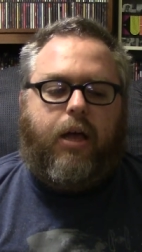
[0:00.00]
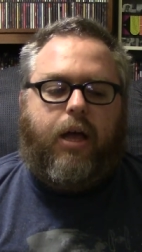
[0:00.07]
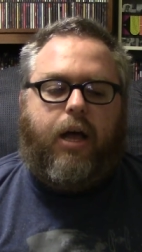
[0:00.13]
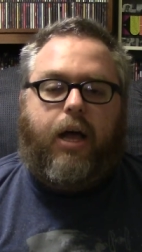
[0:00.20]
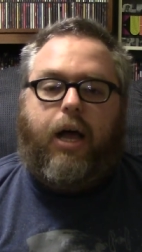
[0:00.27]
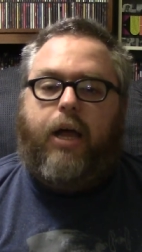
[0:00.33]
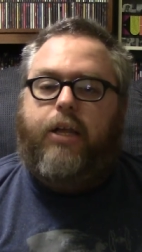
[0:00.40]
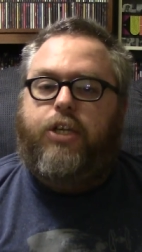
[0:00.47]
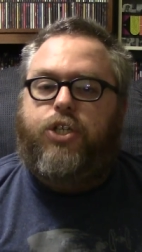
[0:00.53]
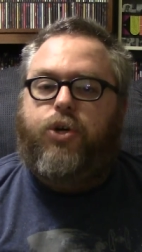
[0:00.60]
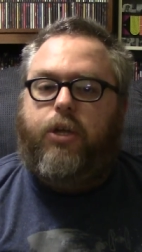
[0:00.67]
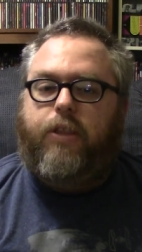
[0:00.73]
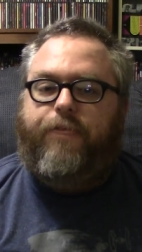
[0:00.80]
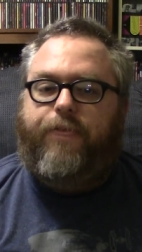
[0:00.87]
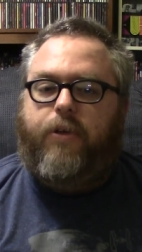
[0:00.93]
Uh, I
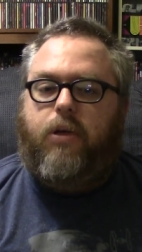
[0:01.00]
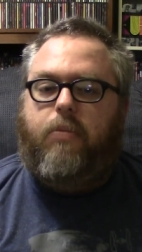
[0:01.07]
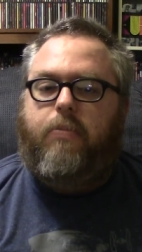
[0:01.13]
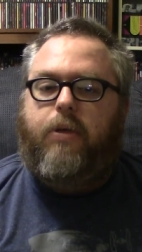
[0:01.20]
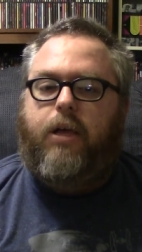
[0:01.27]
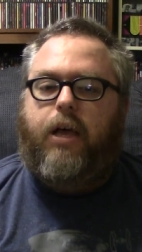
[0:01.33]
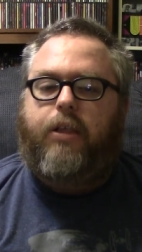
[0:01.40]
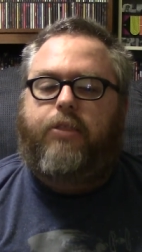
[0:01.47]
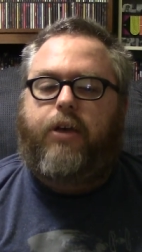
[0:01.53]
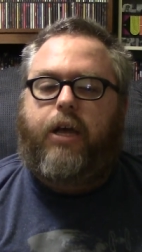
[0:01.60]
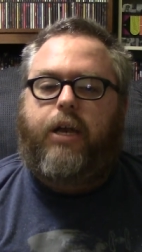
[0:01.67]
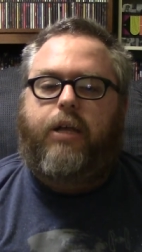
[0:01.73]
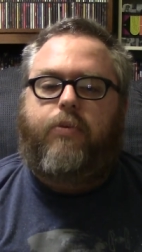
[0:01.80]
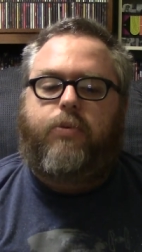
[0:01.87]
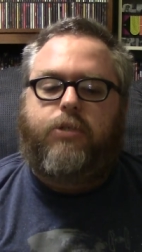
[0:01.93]
enjoyed the film. I
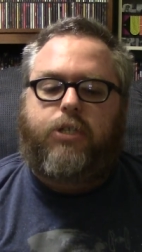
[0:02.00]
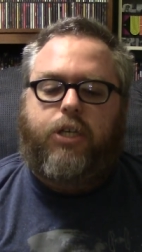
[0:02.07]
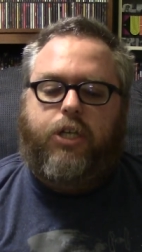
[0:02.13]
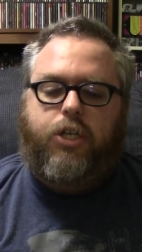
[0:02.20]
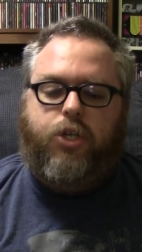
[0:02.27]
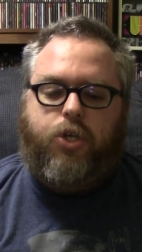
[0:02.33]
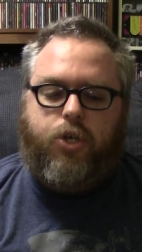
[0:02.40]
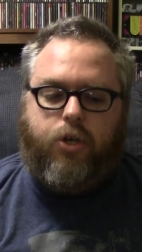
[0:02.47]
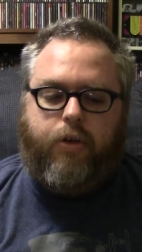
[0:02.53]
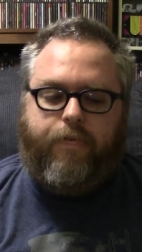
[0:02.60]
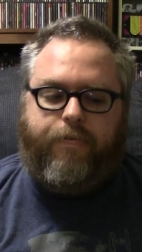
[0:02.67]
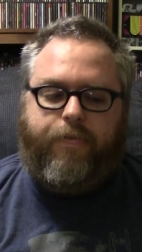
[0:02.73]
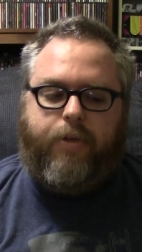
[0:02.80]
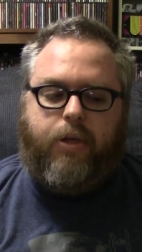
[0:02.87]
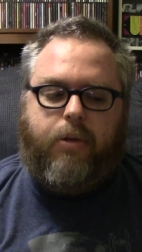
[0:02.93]
thought it was a good
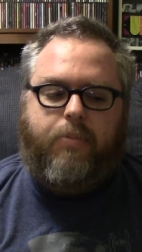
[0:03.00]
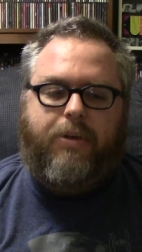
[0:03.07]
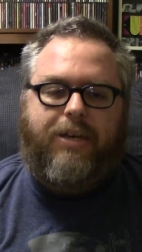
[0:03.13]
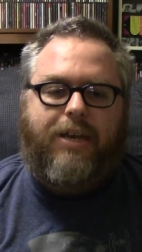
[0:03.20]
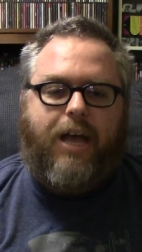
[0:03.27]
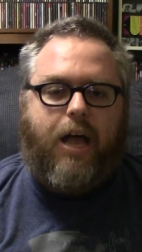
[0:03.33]
film,